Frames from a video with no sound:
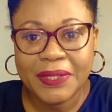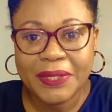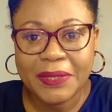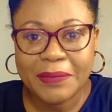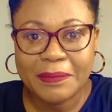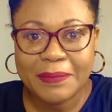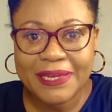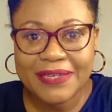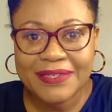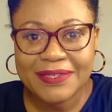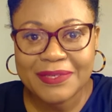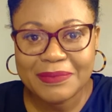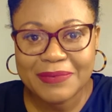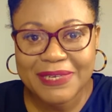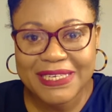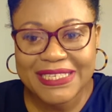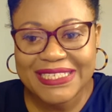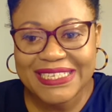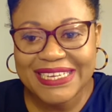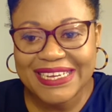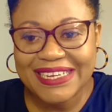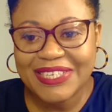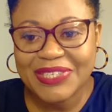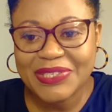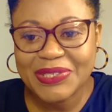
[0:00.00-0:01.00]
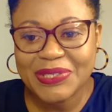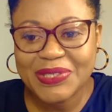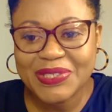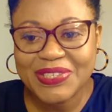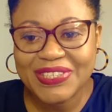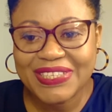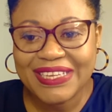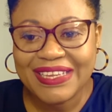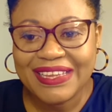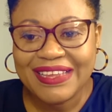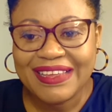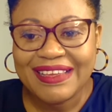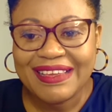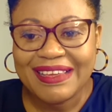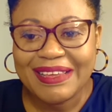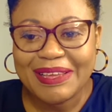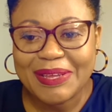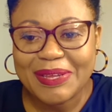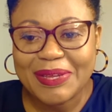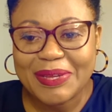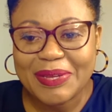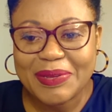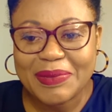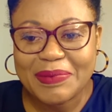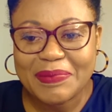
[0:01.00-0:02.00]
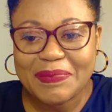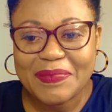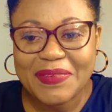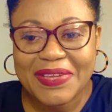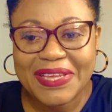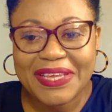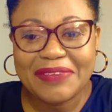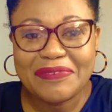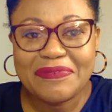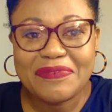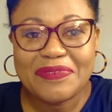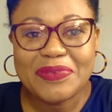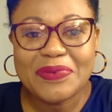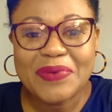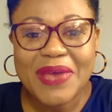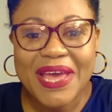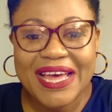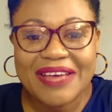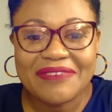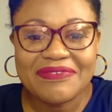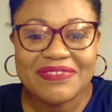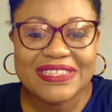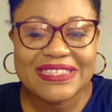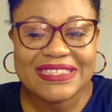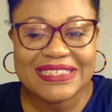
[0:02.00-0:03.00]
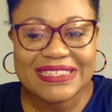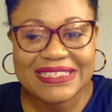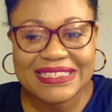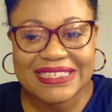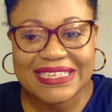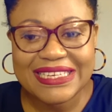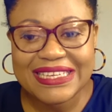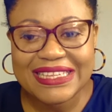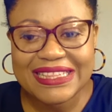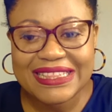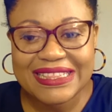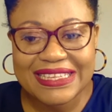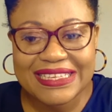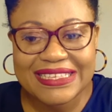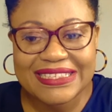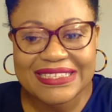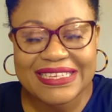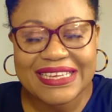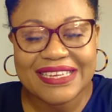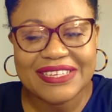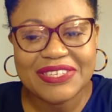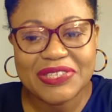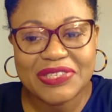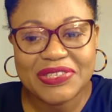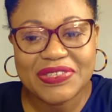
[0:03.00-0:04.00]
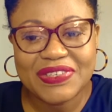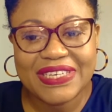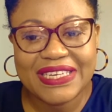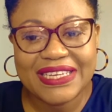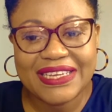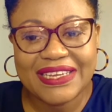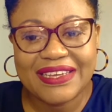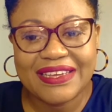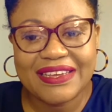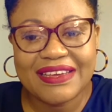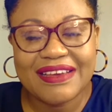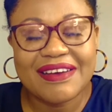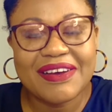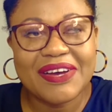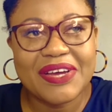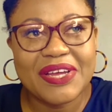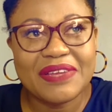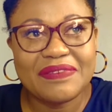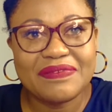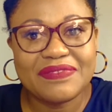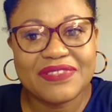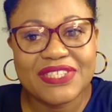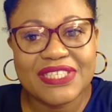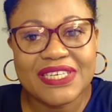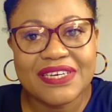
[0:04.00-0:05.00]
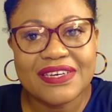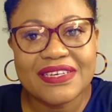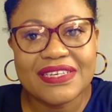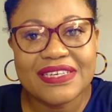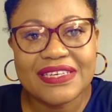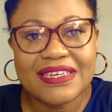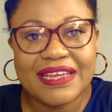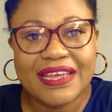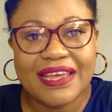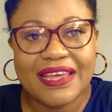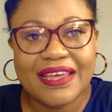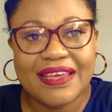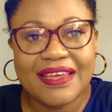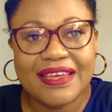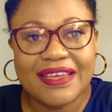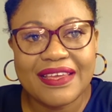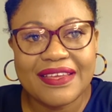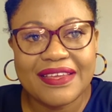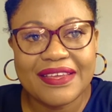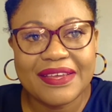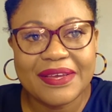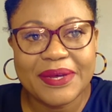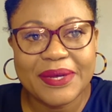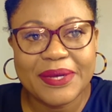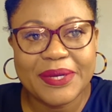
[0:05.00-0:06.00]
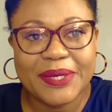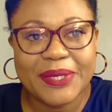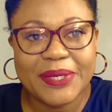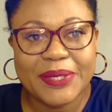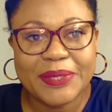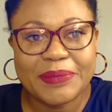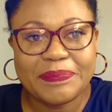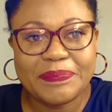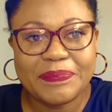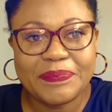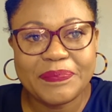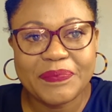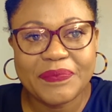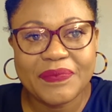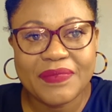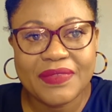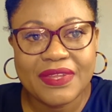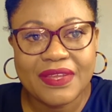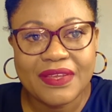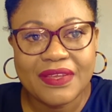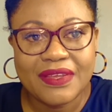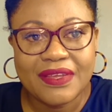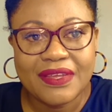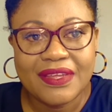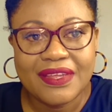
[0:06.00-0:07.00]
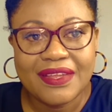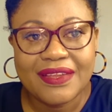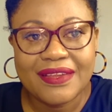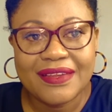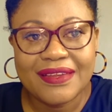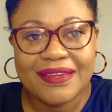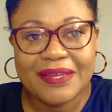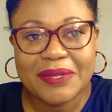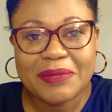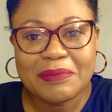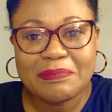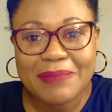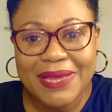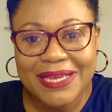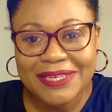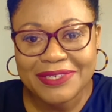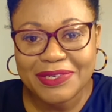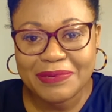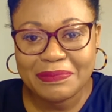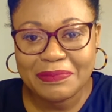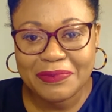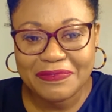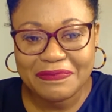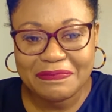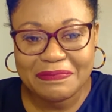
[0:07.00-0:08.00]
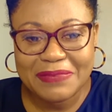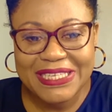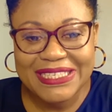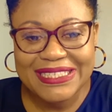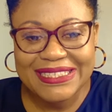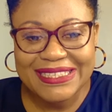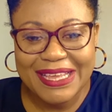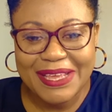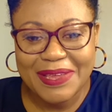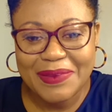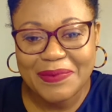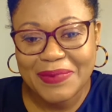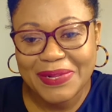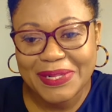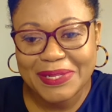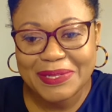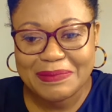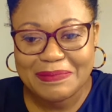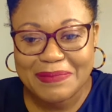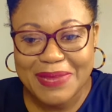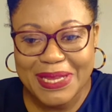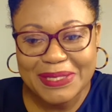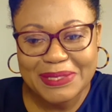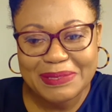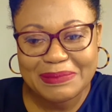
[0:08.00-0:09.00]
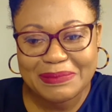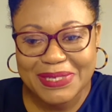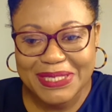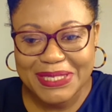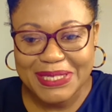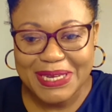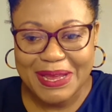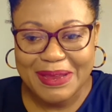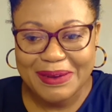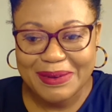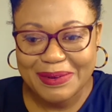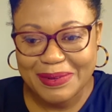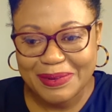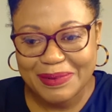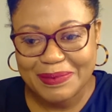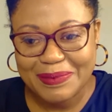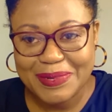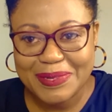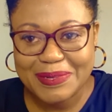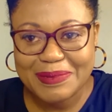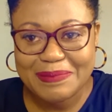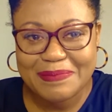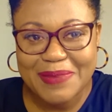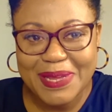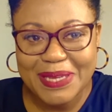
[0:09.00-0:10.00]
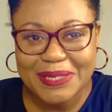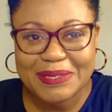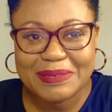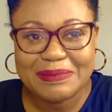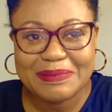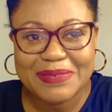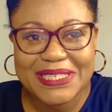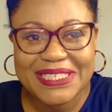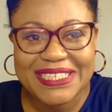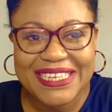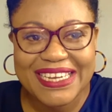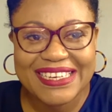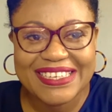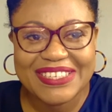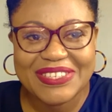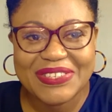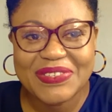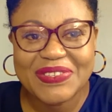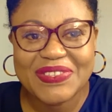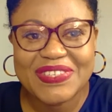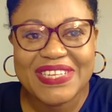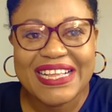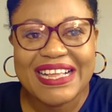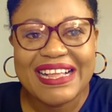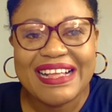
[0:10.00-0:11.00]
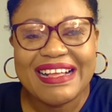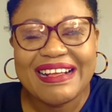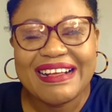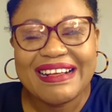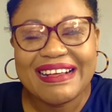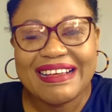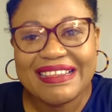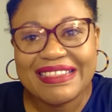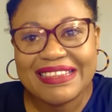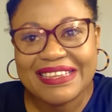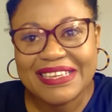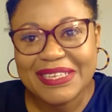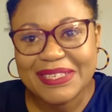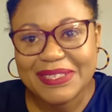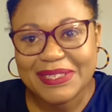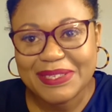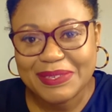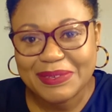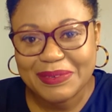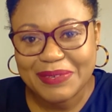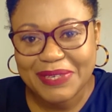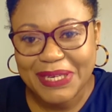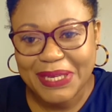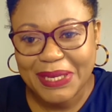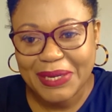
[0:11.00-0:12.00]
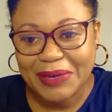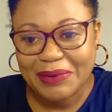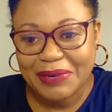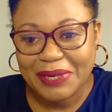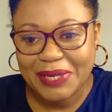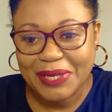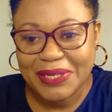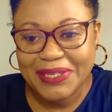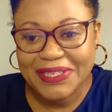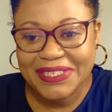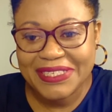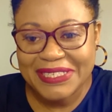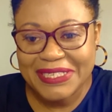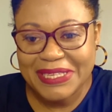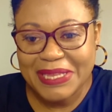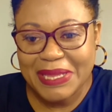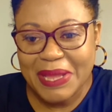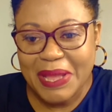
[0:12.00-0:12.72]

Back to my channel. If you haven't seen this, actually, I've done a little mashup of me saying welcome back to my channel, welcome back to my channel. I think it's so hilarious.